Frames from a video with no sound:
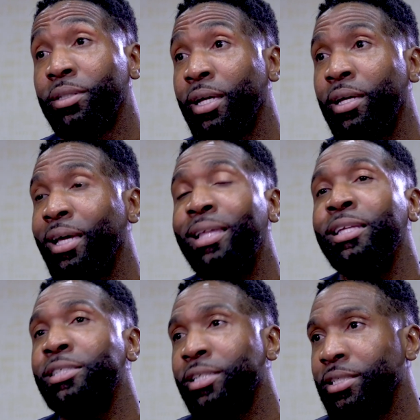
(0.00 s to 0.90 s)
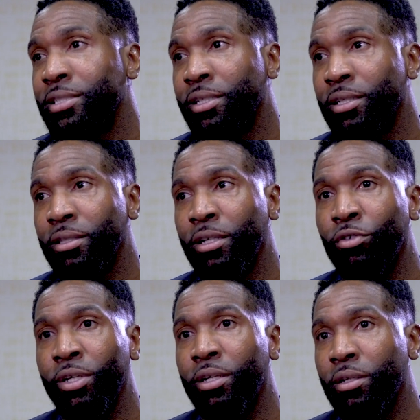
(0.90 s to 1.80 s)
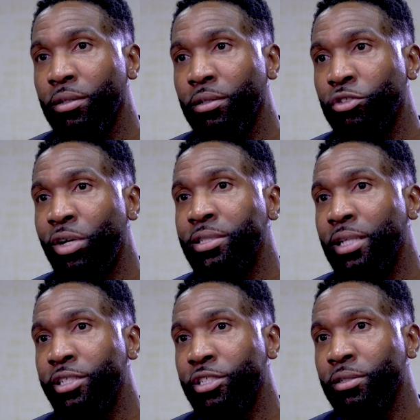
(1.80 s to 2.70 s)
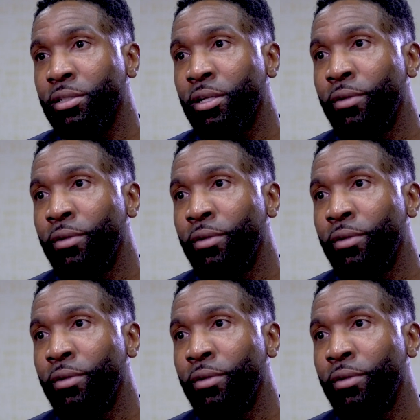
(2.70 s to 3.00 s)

Ecclesia is the Greek translation.